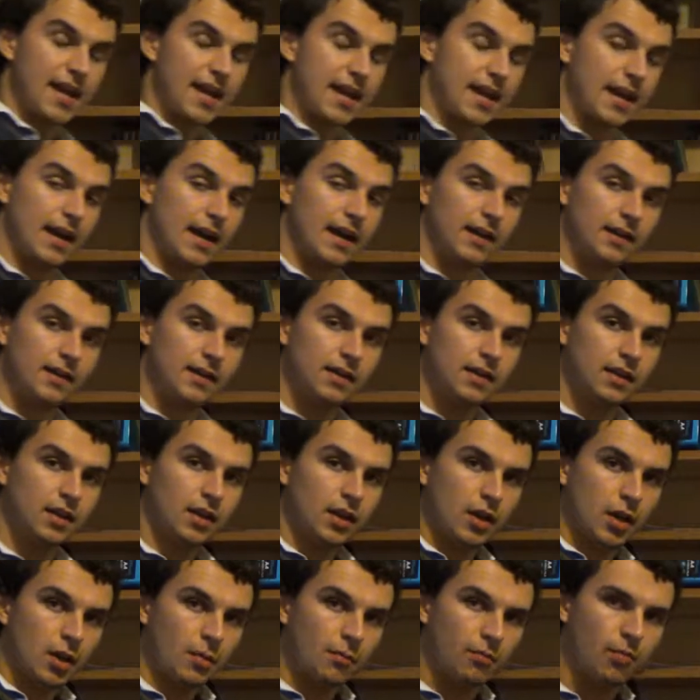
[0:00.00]
here,
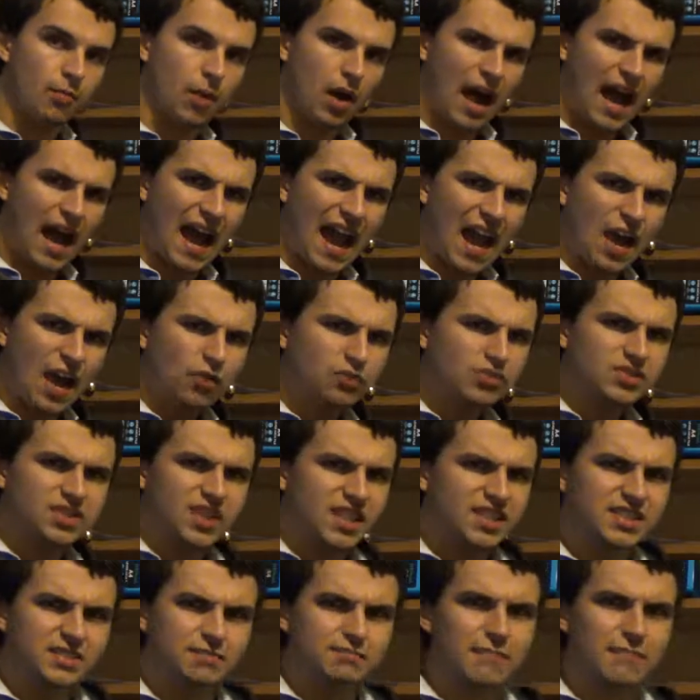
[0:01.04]
but how
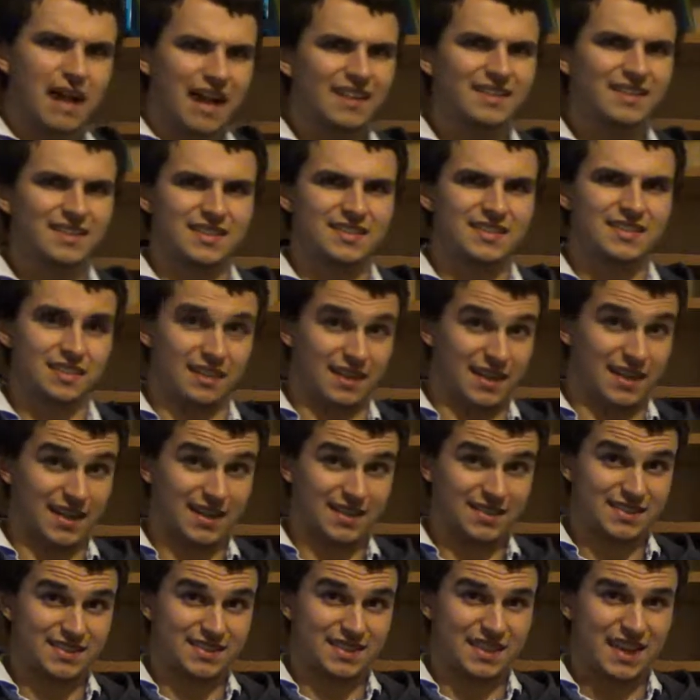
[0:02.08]
does
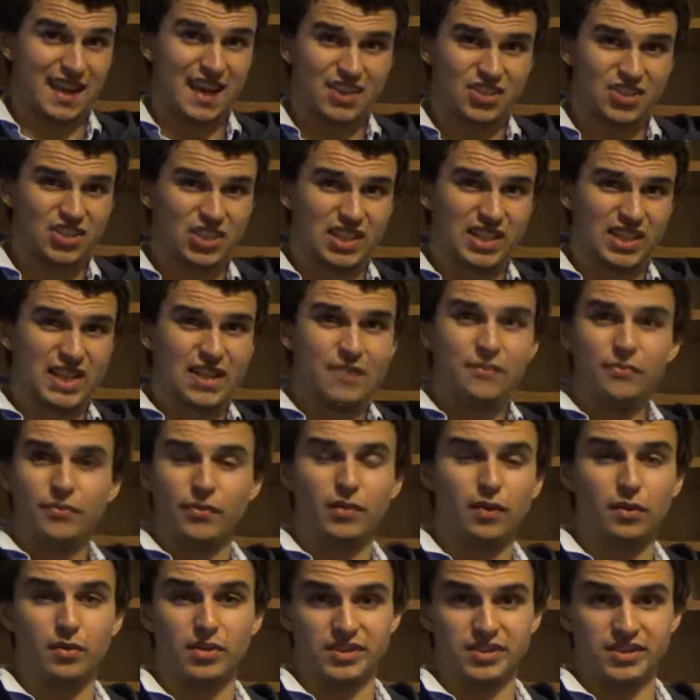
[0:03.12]
magnetite actually
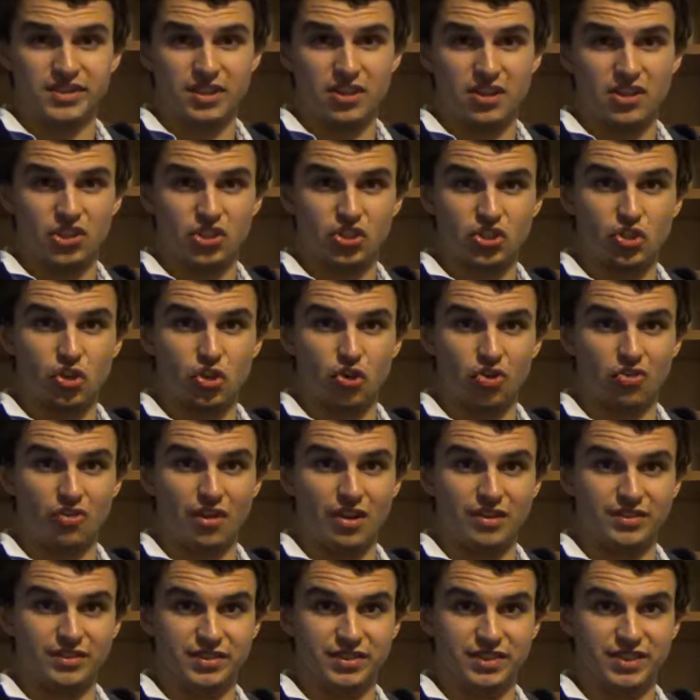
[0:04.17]
influence those
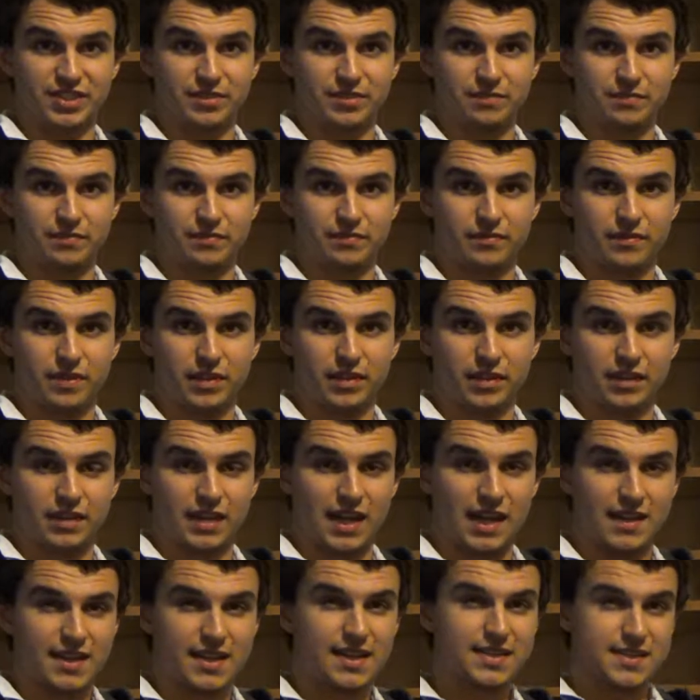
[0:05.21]
neurons?
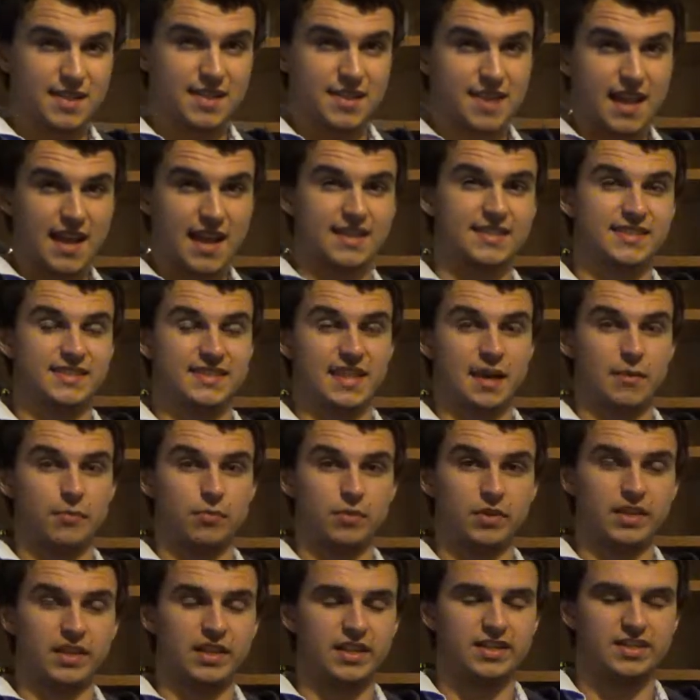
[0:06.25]
Okay, that's the next step
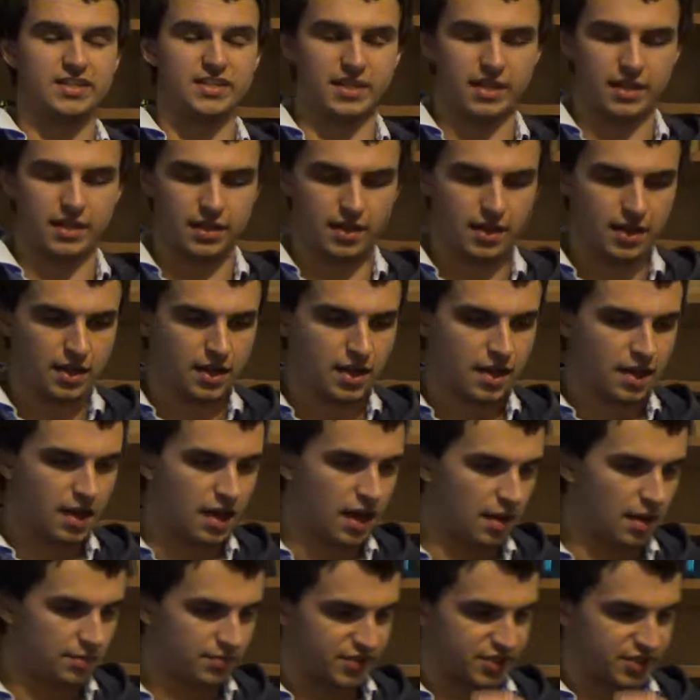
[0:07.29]
we need to
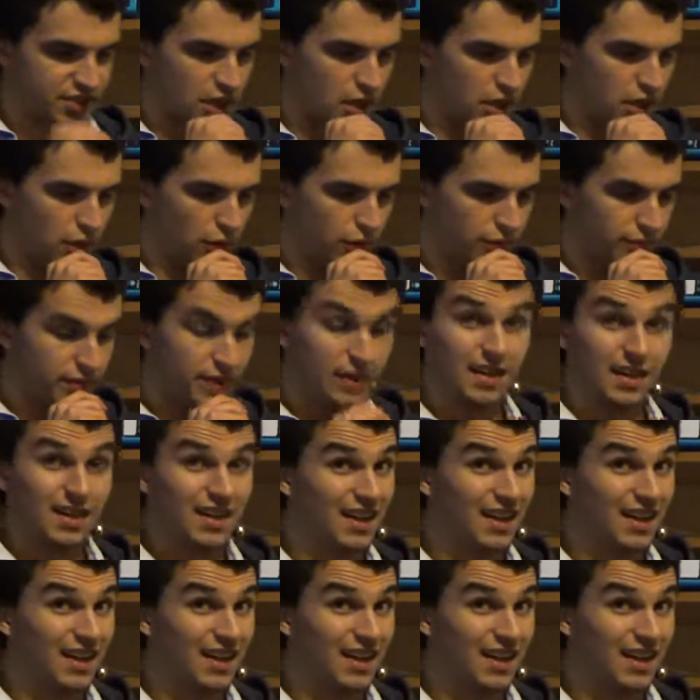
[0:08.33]
um, solve.